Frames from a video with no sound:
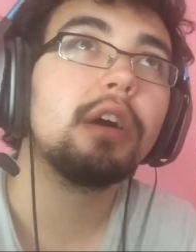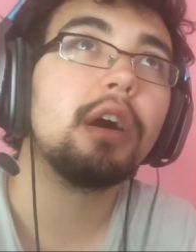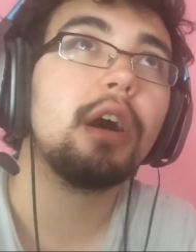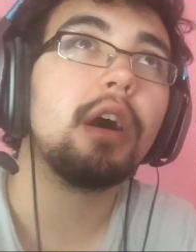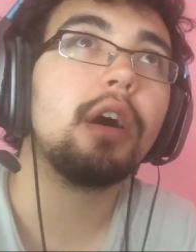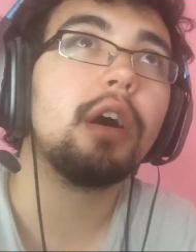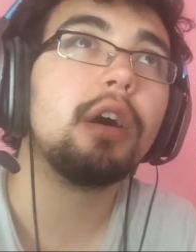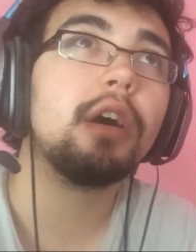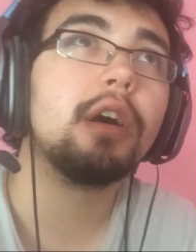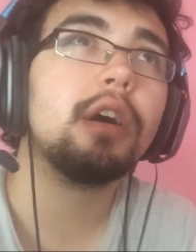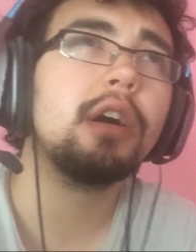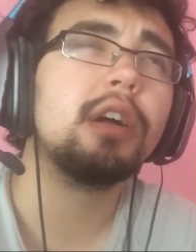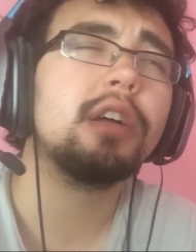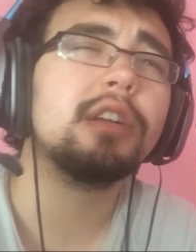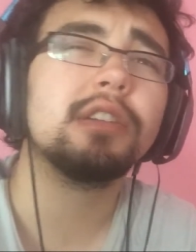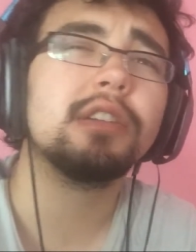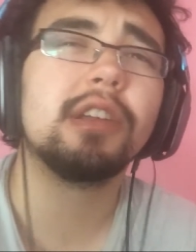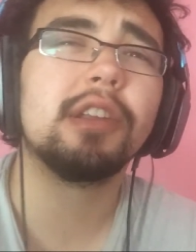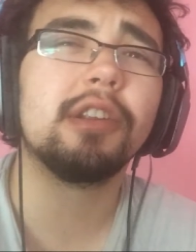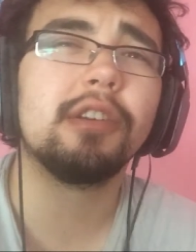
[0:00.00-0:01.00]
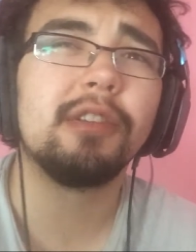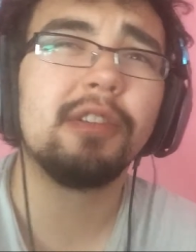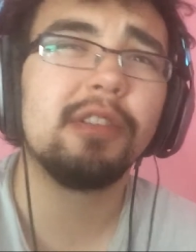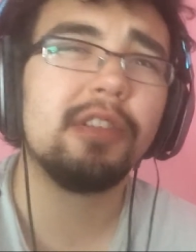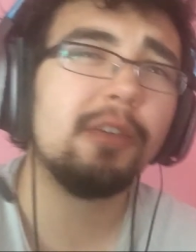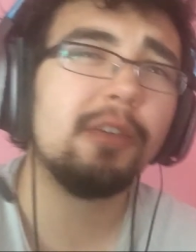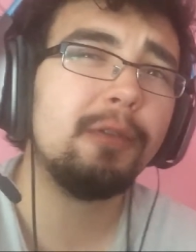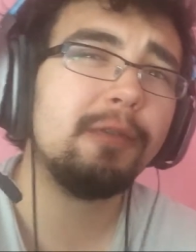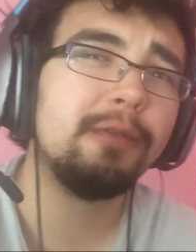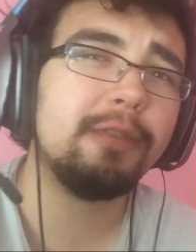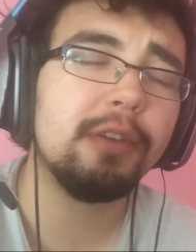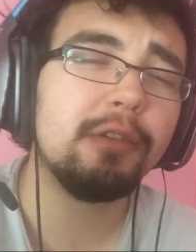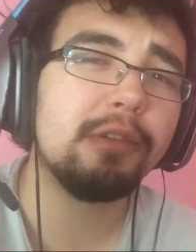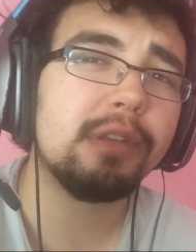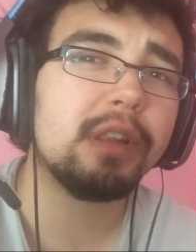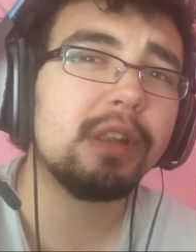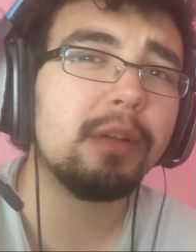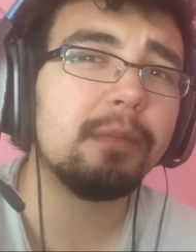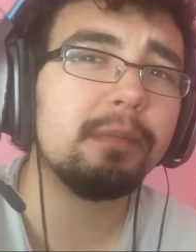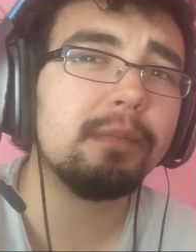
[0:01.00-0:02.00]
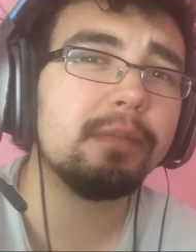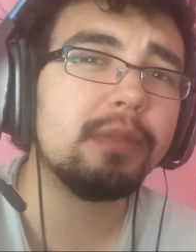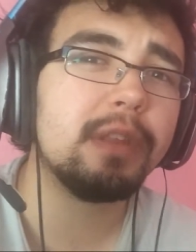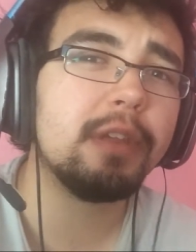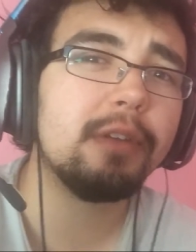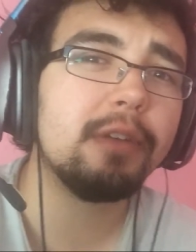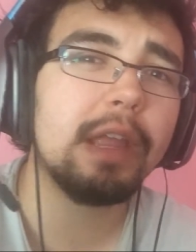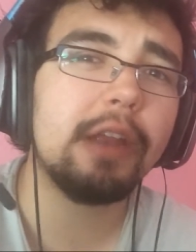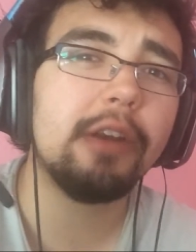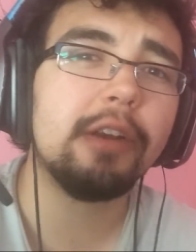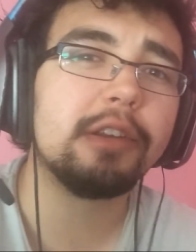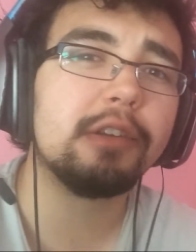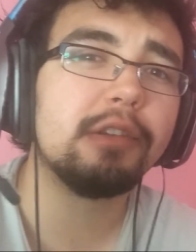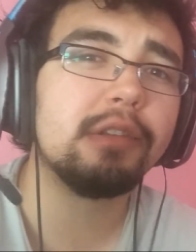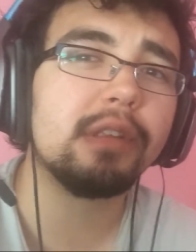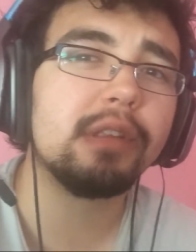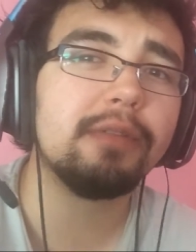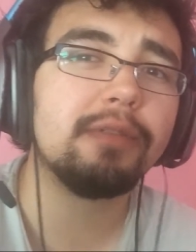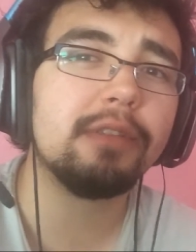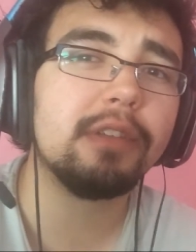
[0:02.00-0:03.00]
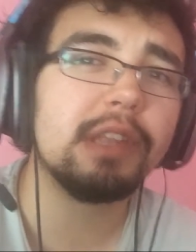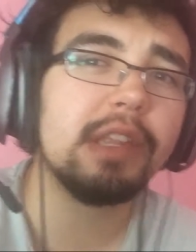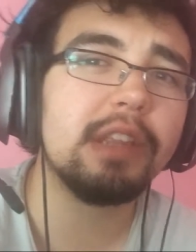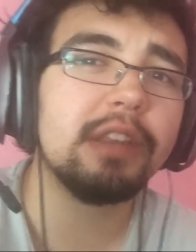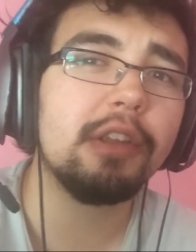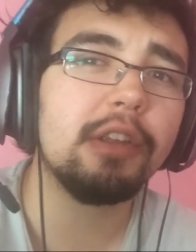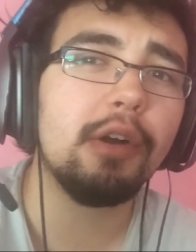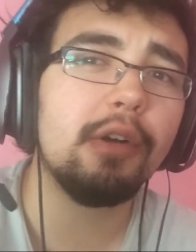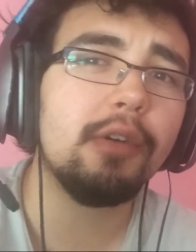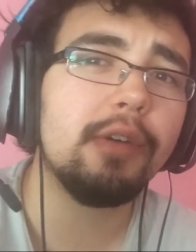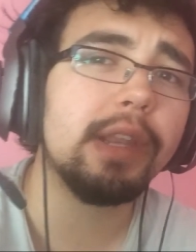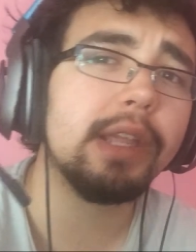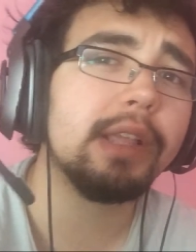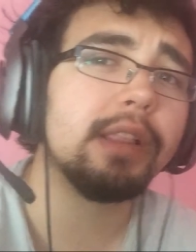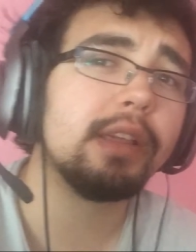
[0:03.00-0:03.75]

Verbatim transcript: Uh, you know, they revealed some new characters if you didn't know already,